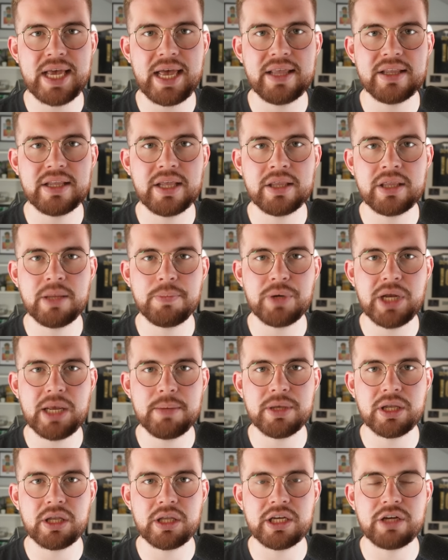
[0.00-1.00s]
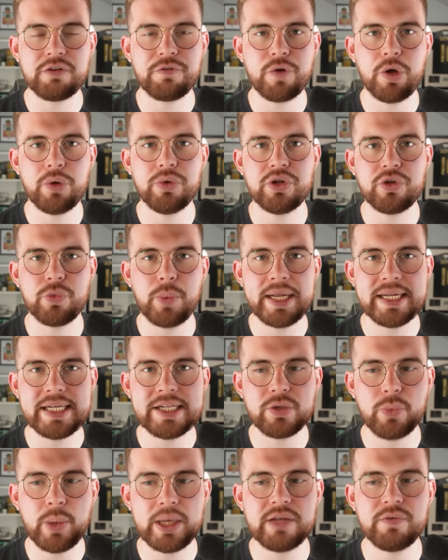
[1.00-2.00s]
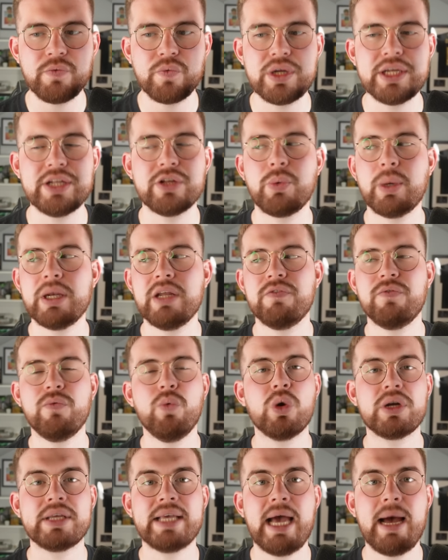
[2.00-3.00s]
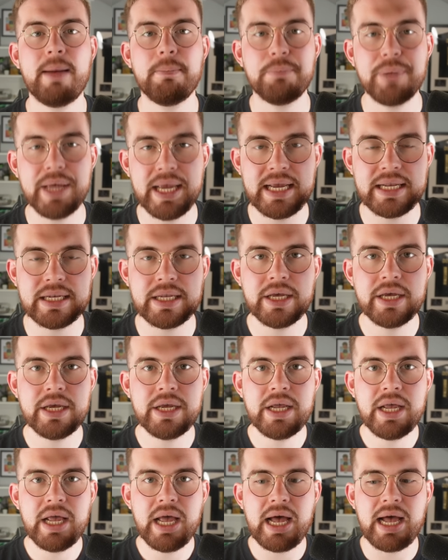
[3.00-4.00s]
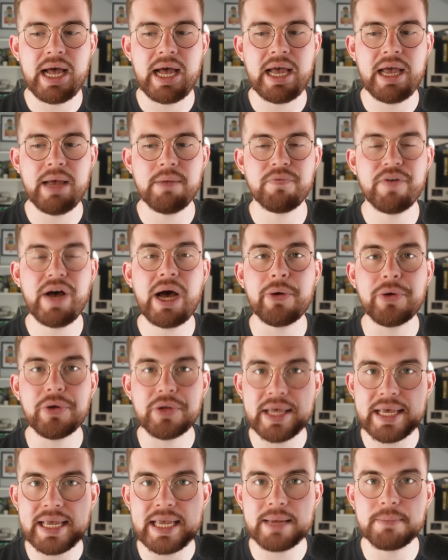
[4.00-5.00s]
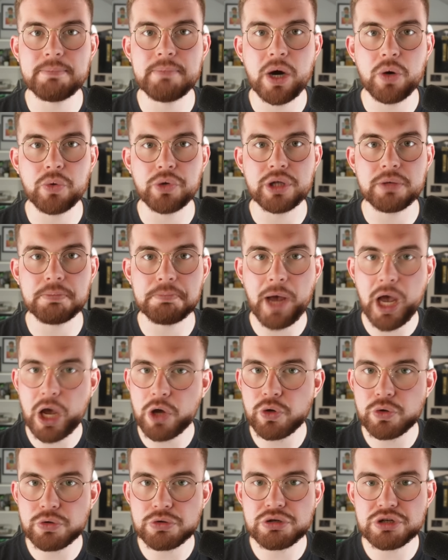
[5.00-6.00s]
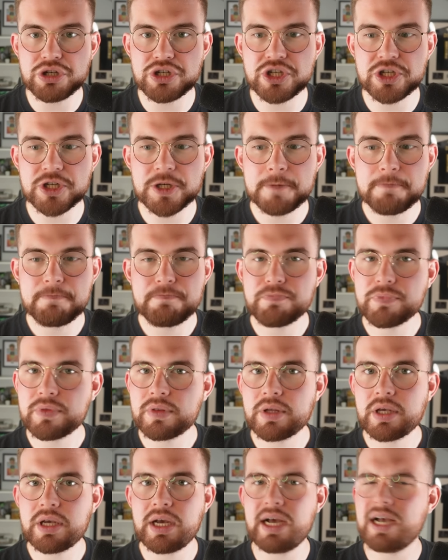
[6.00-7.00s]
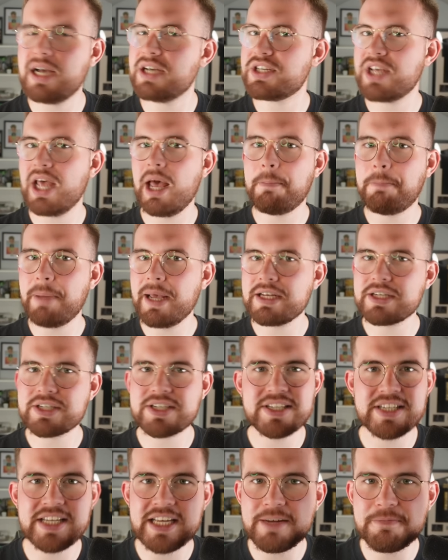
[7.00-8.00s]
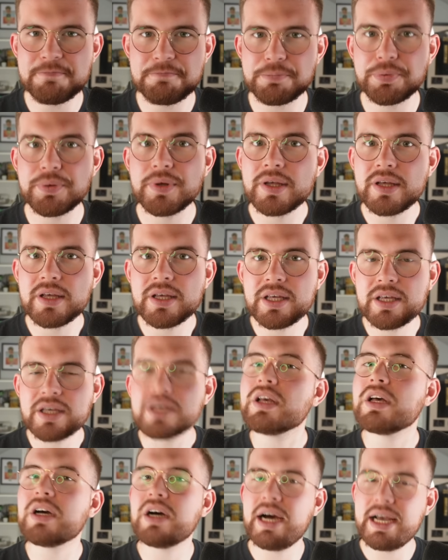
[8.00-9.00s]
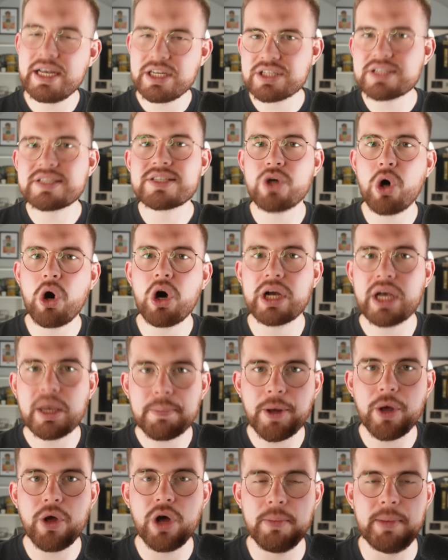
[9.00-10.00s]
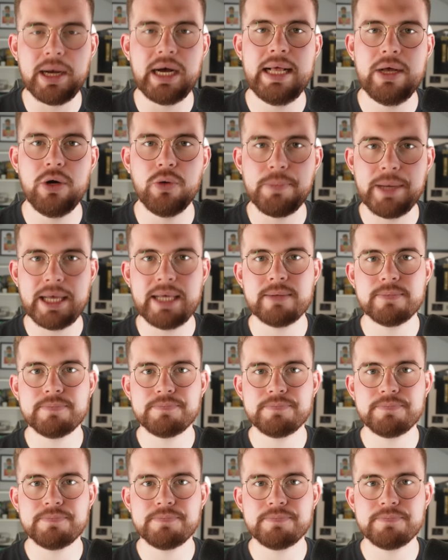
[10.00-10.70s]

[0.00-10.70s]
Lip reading: in the Premier League throughout the 2023-24 campaign. Valued at £8 million, is it a bit steep? Let's talk about him a little bit.